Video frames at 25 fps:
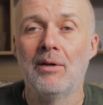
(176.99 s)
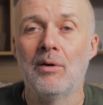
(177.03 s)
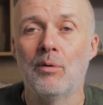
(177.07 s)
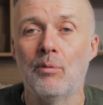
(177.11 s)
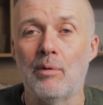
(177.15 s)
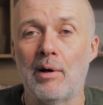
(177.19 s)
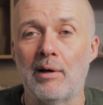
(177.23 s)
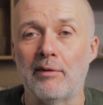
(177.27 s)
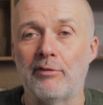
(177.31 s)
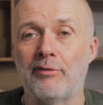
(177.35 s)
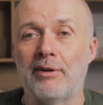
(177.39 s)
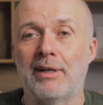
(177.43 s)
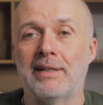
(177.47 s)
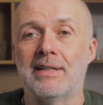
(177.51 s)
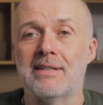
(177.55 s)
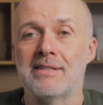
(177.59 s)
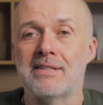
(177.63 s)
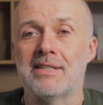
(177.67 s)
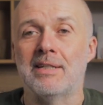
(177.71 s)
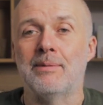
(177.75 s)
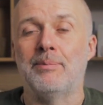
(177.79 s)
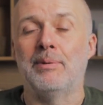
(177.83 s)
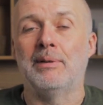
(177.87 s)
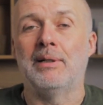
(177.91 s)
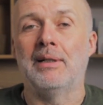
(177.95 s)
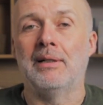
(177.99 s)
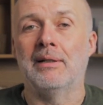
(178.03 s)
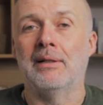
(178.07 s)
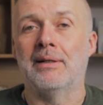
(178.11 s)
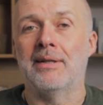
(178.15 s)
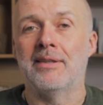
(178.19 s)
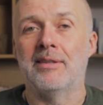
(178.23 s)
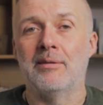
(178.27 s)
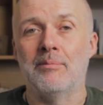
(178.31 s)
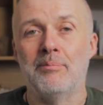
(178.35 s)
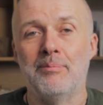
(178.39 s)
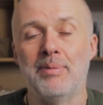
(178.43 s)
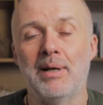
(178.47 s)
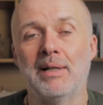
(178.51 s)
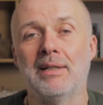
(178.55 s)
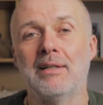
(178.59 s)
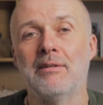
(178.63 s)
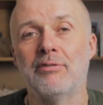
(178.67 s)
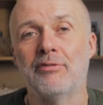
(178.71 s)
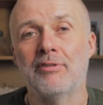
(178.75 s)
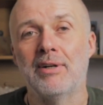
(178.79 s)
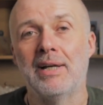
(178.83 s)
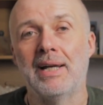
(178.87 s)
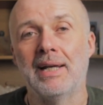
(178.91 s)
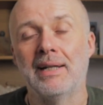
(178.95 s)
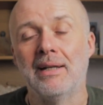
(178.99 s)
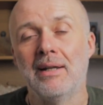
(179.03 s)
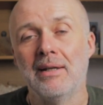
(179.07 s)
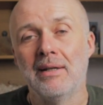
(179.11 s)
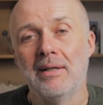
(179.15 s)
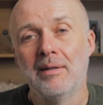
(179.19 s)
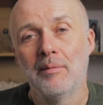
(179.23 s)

White fat is typically like the belly fat.